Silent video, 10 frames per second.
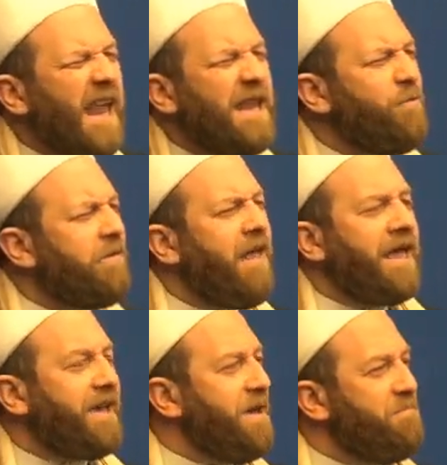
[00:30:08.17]
anyone
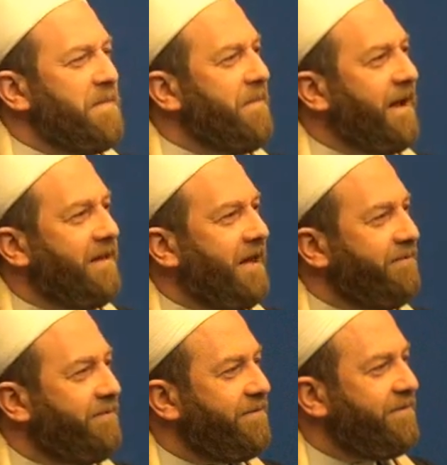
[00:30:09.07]
like him in my
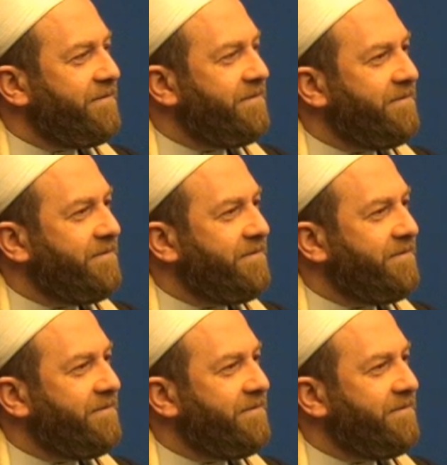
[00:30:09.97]
life.